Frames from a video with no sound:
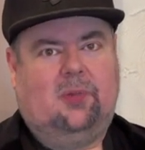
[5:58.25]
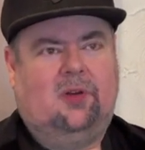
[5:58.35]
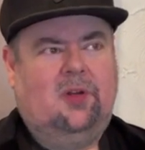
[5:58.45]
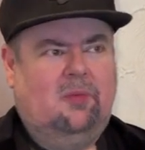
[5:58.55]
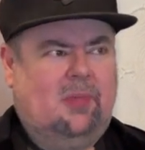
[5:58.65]

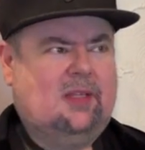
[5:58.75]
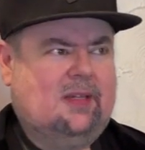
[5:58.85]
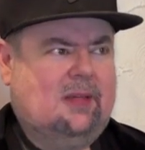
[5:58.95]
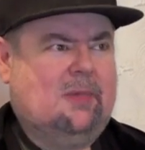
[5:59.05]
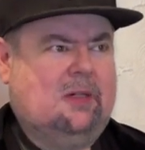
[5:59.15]
But by the
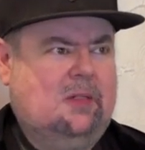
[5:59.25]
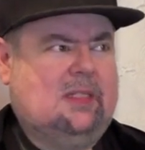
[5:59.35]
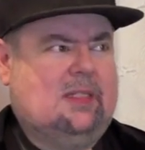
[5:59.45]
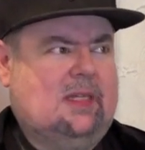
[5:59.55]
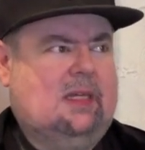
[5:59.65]
time I
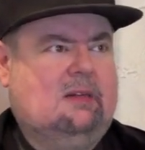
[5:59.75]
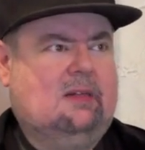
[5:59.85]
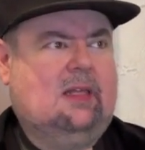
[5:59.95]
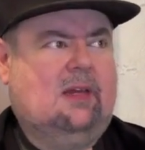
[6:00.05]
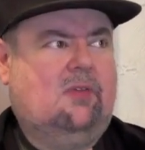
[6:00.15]
was 10 or
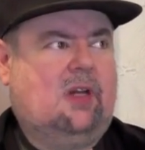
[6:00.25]
11,